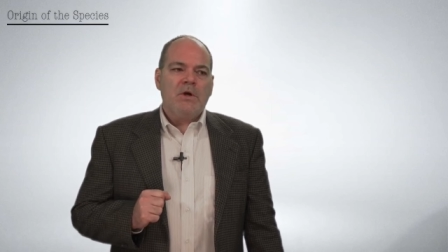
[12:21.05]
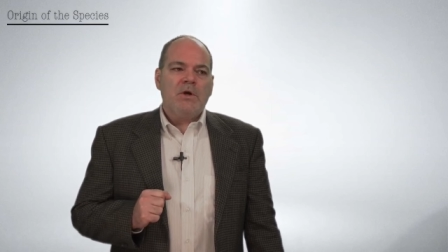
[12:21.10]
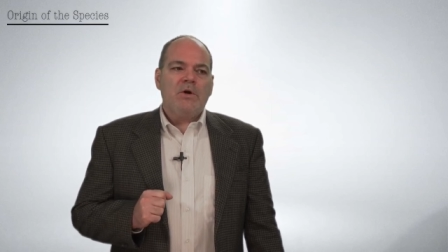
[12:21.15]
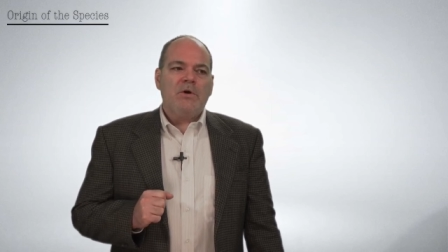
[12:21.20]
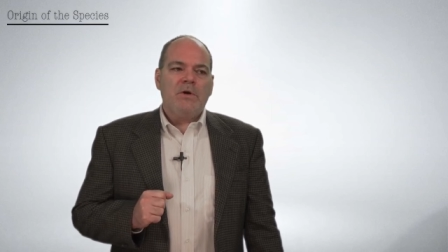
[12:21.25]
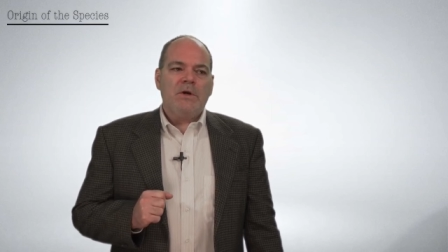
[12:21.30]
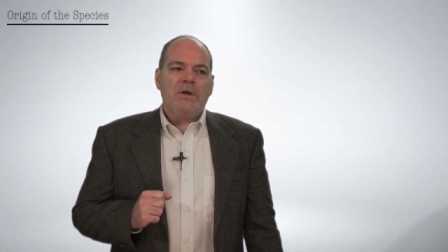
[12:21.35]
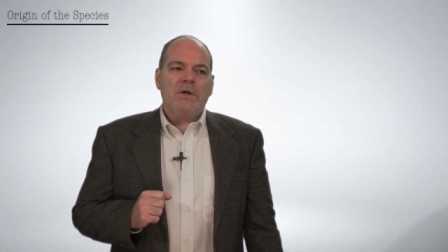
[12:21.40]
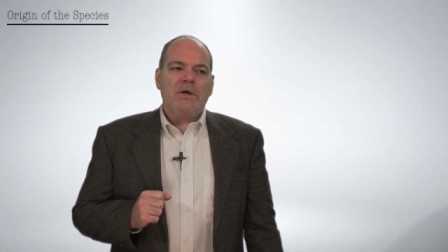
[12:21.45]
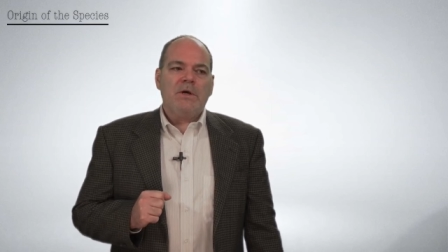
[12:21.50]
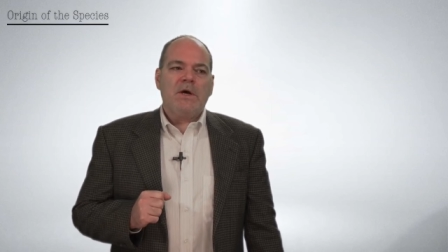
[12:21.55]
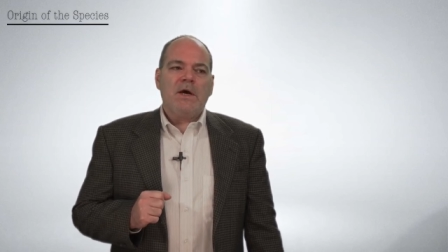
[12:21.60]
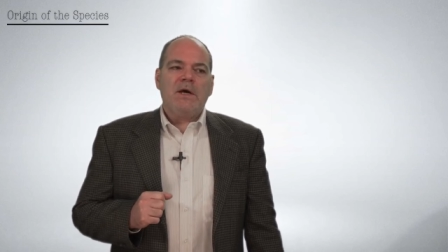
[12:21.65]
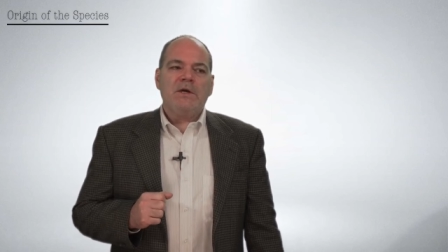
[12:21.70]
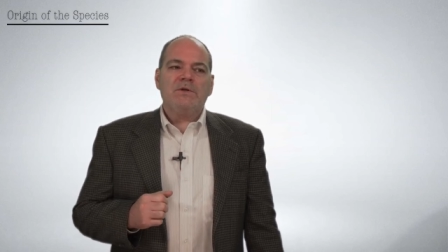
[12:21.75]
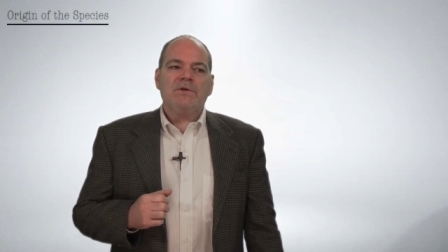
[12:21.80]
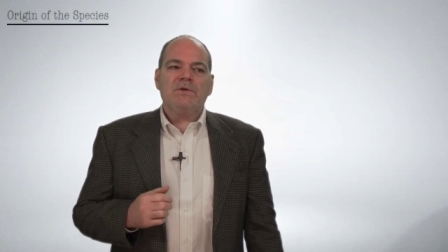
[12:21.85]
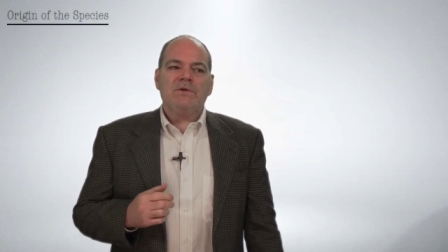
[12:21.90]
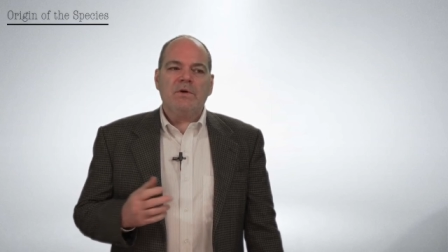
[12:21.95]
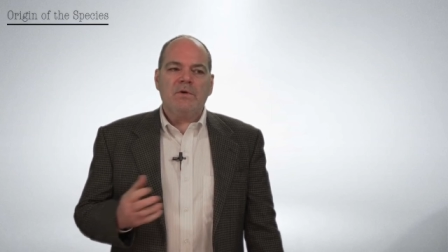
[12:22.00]
creating
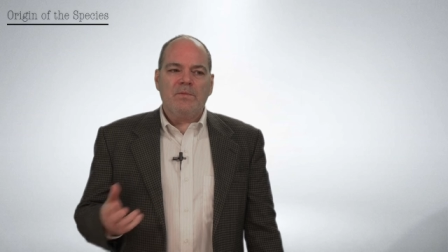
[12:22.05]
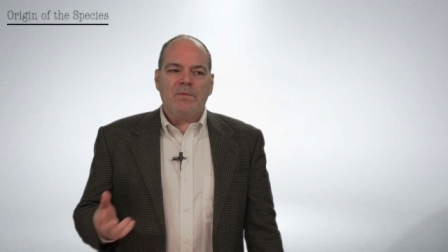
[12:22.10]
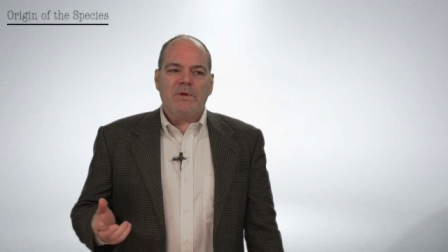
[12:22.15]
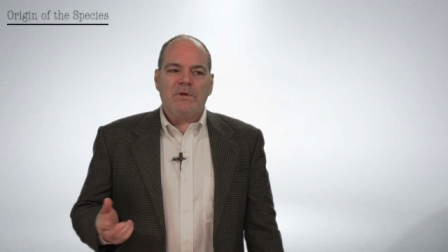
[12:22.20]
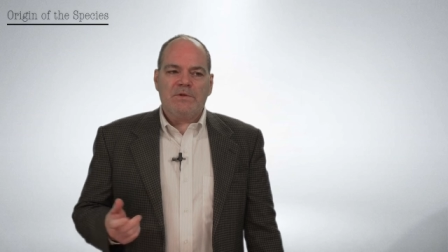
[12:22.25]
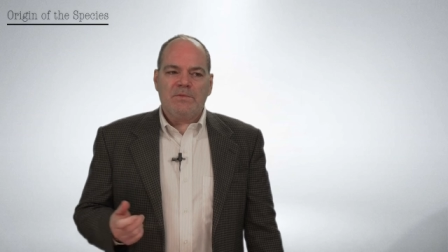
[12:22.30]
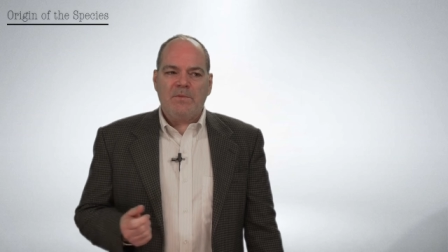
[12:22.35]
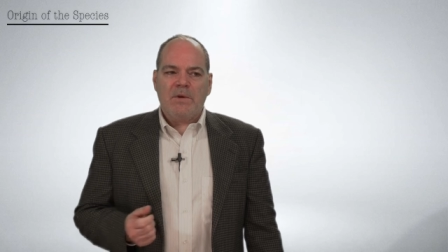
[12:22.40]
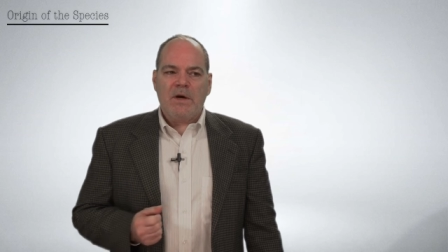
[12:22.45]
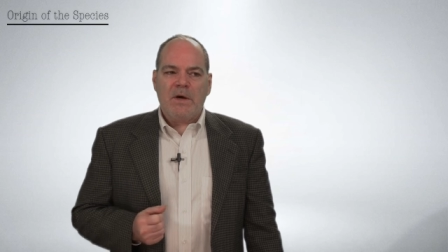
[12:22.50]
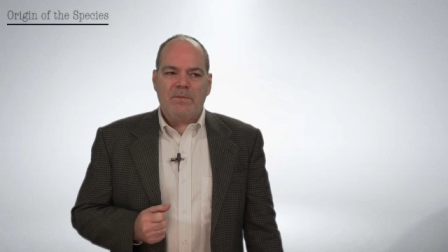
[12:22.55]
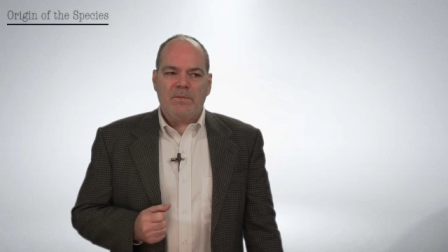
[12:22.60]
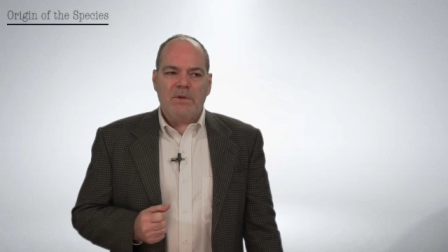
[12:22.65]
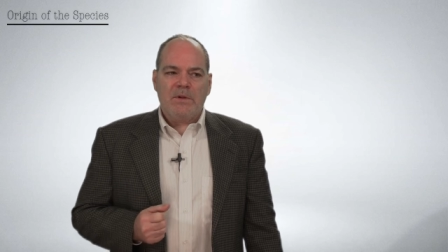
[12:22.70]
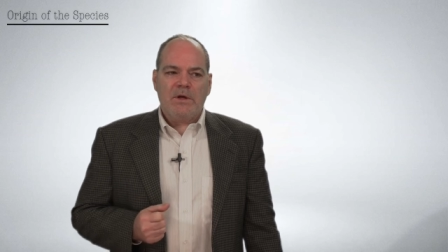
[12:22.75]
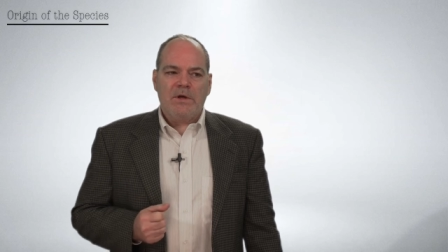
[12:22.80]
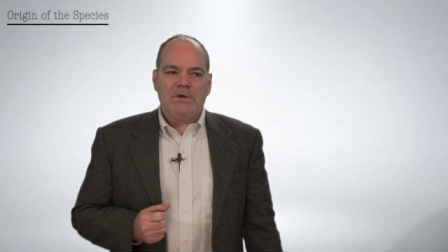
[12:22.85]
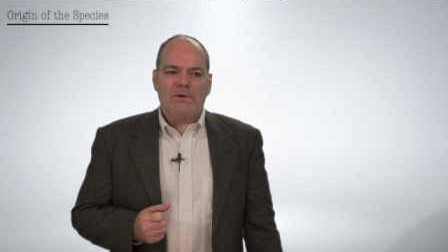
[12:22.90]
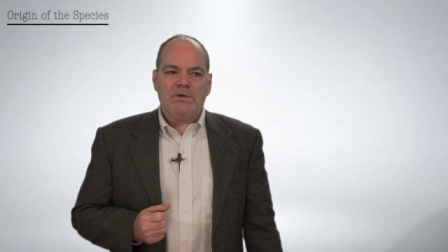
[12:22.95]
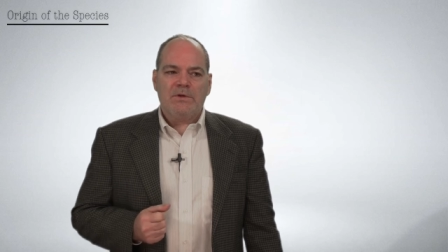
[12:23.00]
a surplus
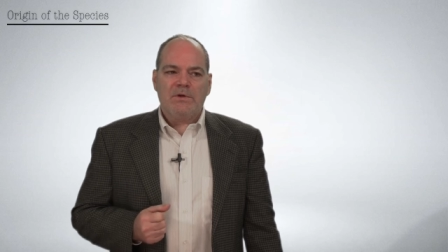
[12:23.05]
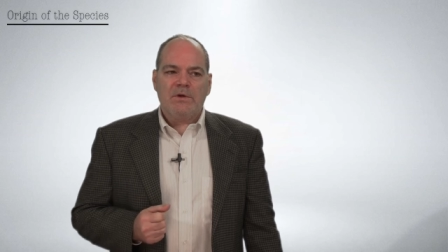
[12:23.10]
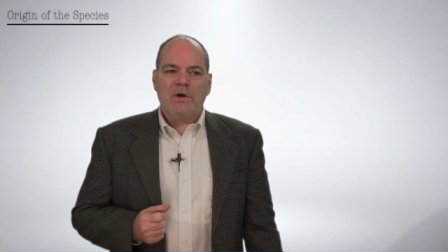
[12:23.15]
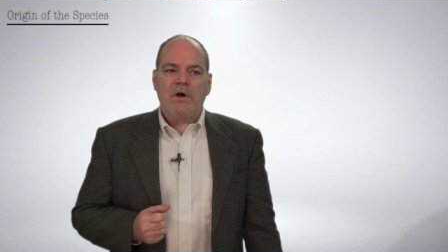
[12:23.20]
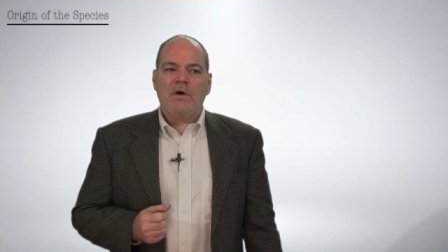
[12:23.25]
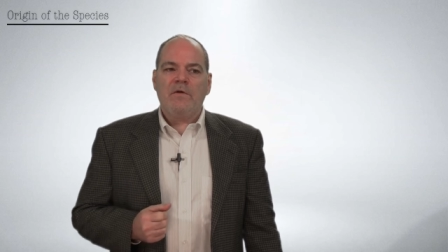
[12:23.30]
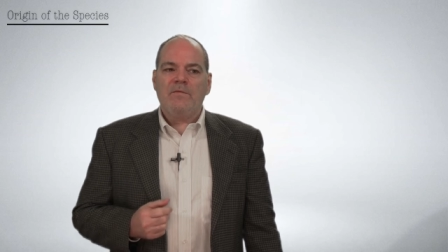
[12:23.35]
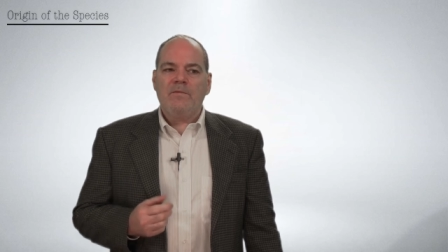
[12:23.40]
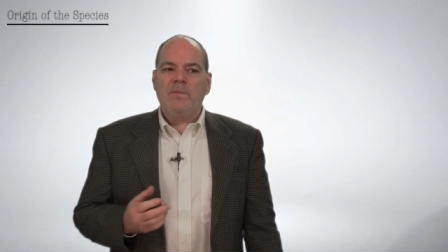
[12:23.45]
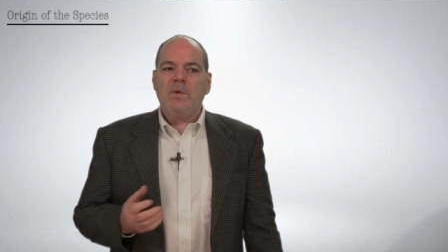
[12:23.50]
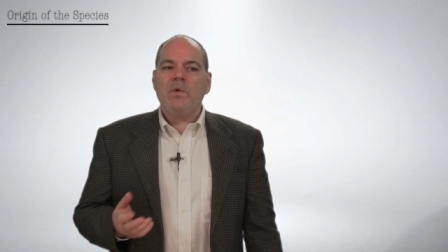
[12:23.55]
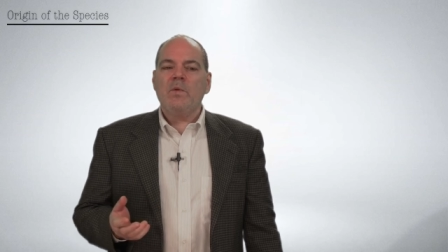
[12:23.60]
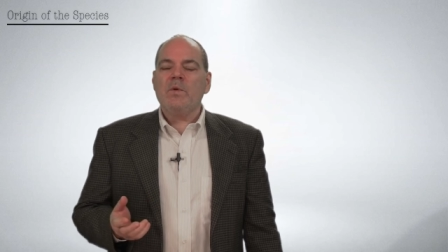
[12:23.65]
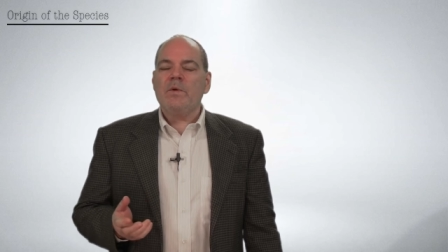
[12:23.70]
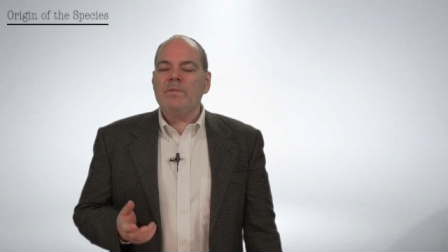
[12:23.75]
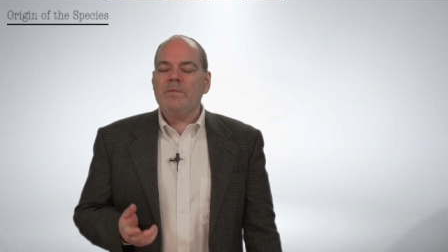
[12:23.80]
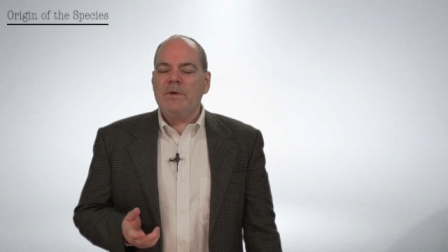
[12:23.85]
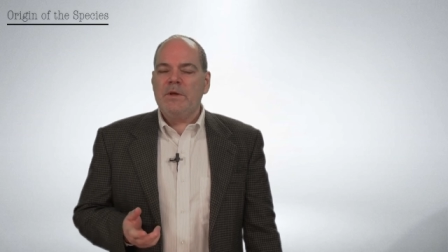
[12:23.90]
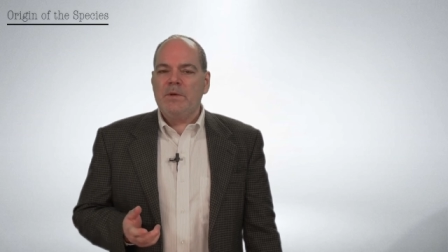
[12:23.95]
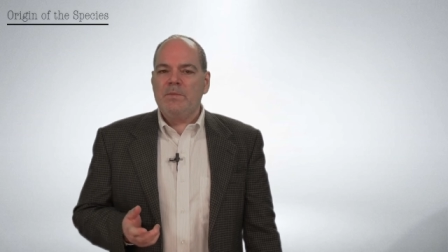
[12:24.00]
population of
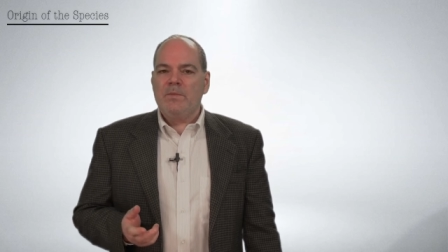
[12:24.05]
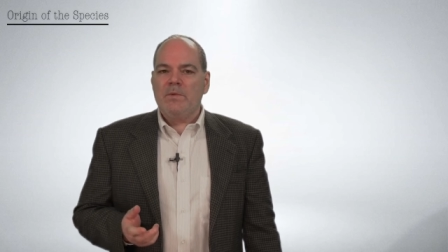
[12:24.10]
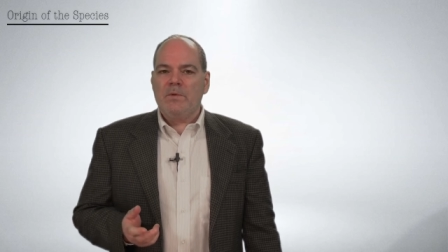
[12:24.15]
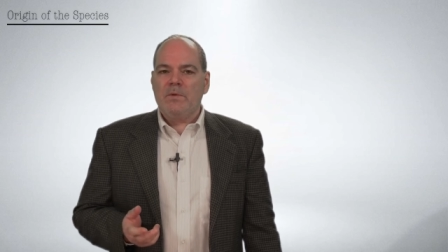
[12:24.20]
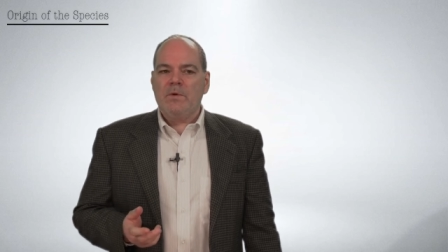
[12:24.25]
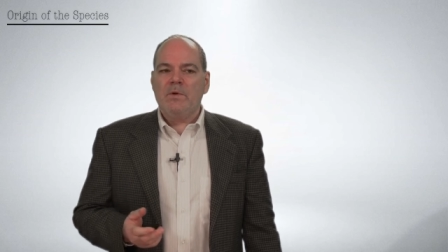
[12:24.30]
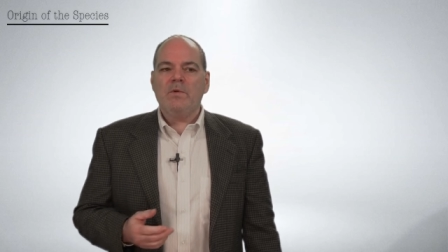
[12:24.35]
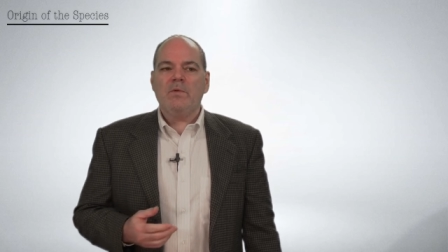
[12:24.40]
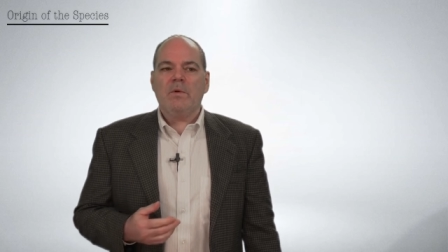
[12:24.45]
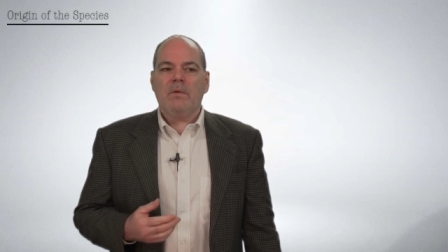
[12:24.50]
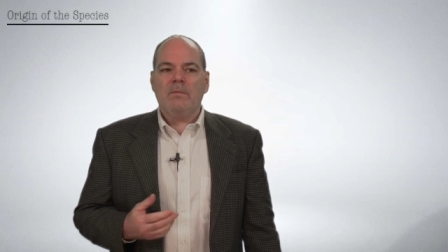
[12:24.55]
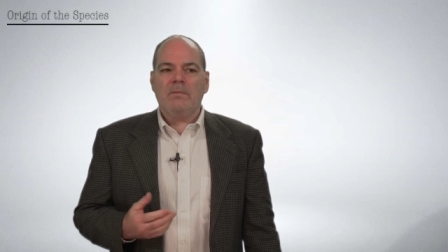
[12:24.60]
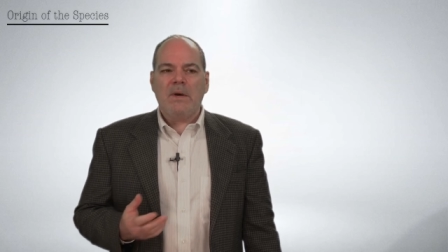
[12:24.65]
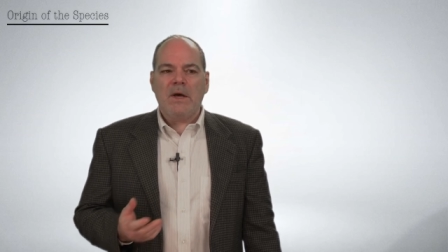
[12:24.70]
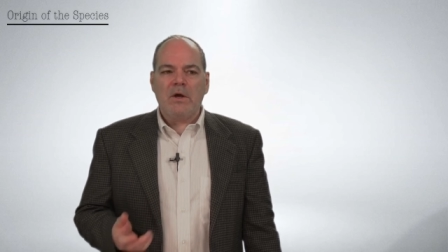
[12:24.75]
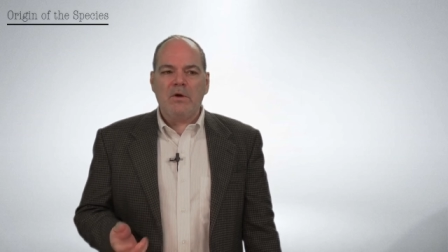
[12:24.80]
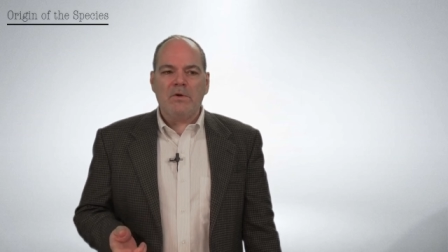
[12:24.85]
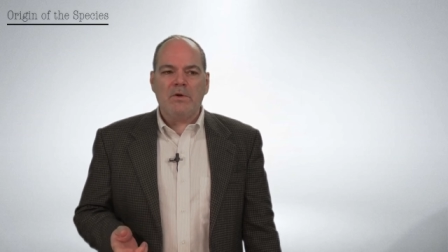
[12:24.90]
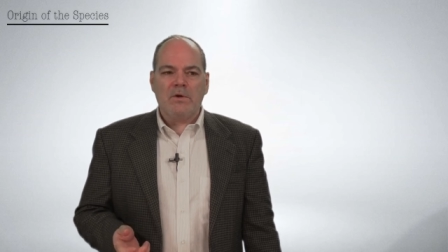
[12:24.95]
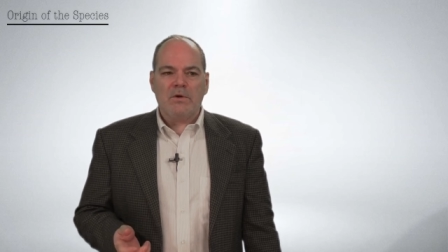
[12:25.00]
poor people who are
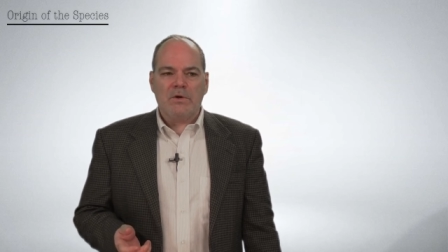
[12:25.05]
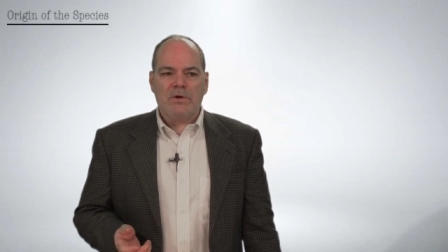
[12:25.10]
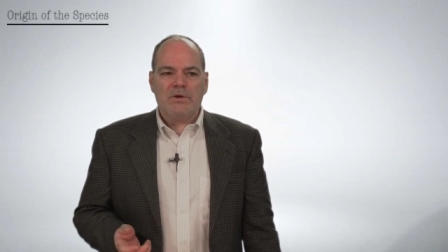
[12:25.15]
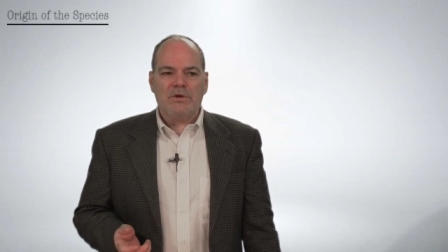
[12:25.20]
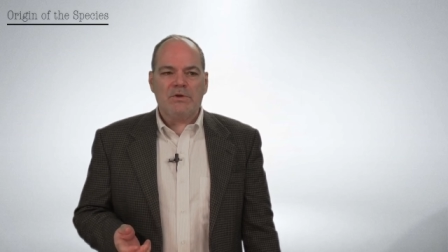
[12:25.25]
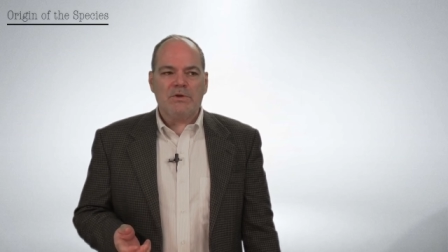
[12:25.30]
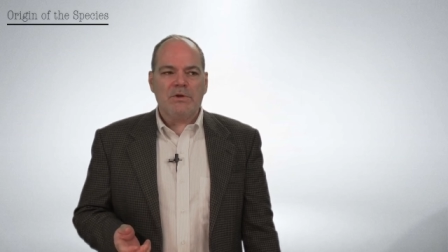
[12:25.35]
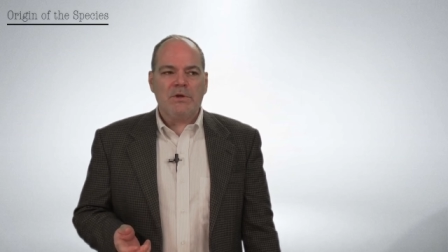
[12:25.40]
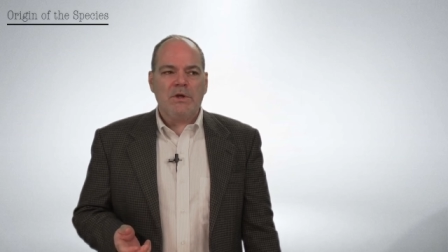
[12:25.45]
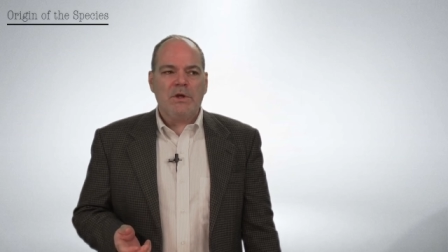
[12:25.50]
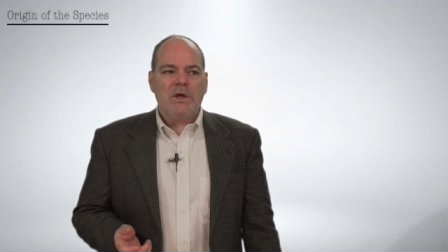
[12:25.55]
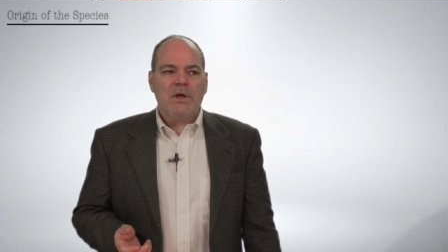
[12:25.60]
malnourished